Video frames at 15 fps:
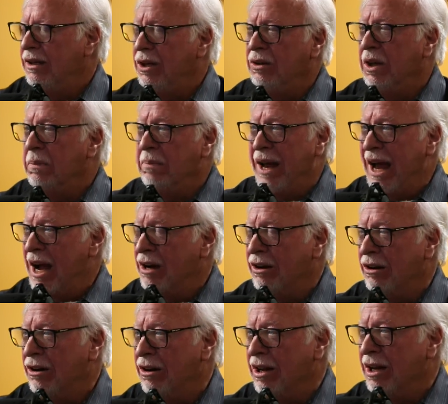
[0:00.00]
Hewlett
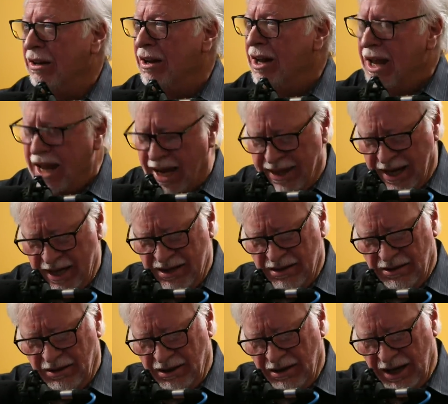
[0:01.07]
Packard, and then I
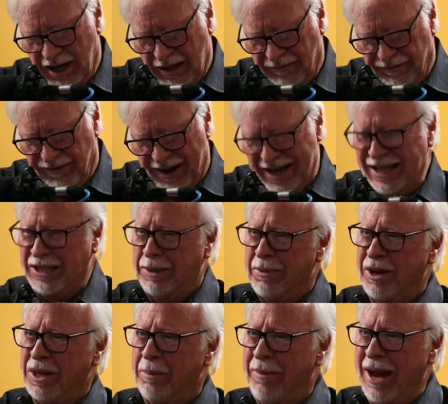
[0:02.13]
started finding
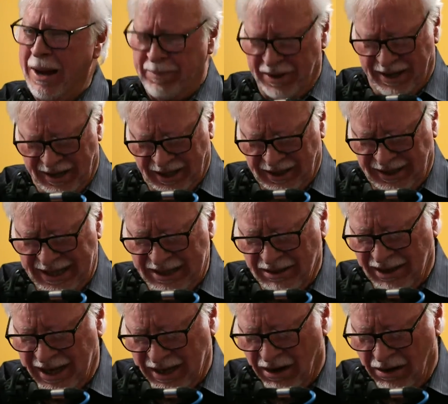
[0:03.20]
them on the map, and I'm like,
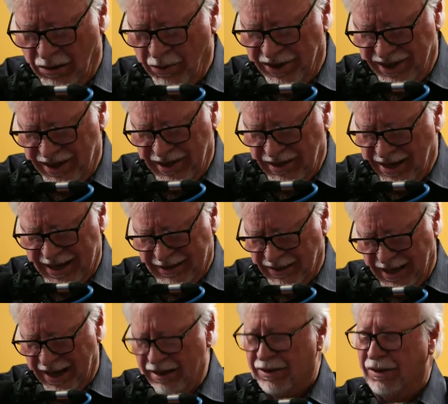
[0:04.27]
these are like all within
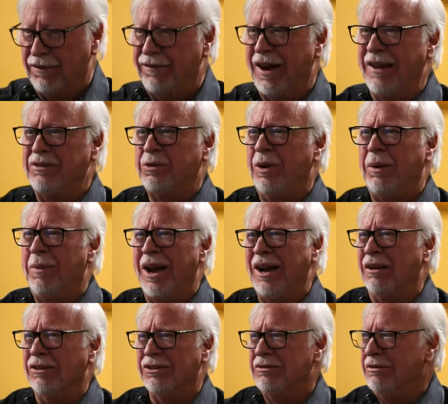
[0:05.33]
like, I don't know, 5 square
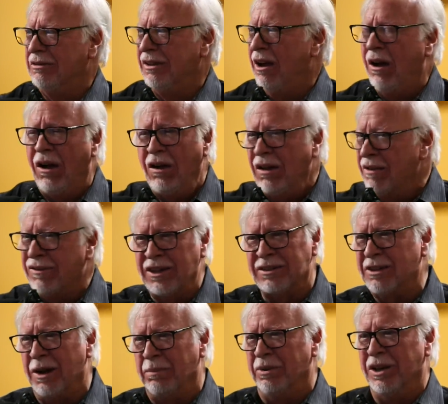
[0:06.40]
miles. All of
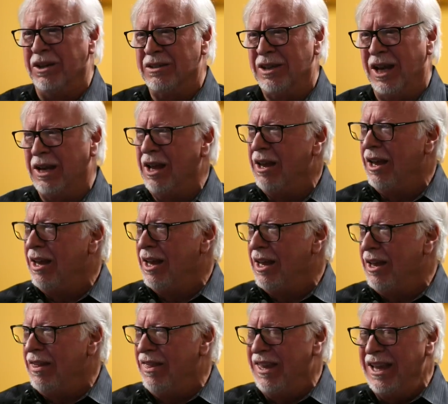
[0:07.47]
these companies, like
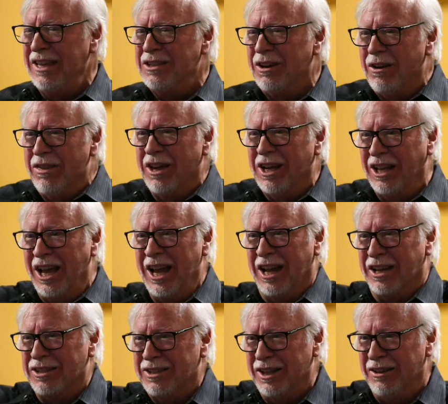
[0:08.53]
these are the
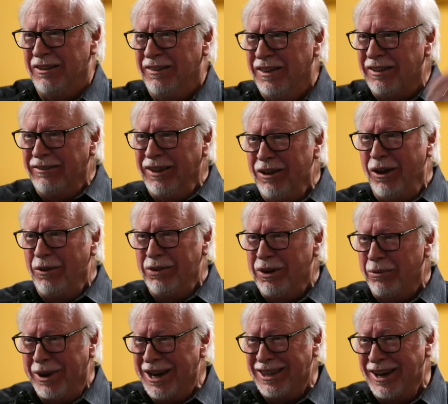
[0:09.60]
clients. They're
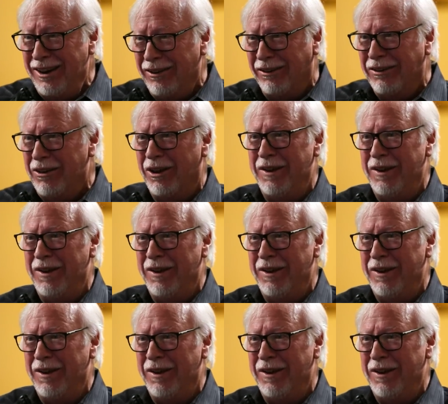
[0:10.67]
right there.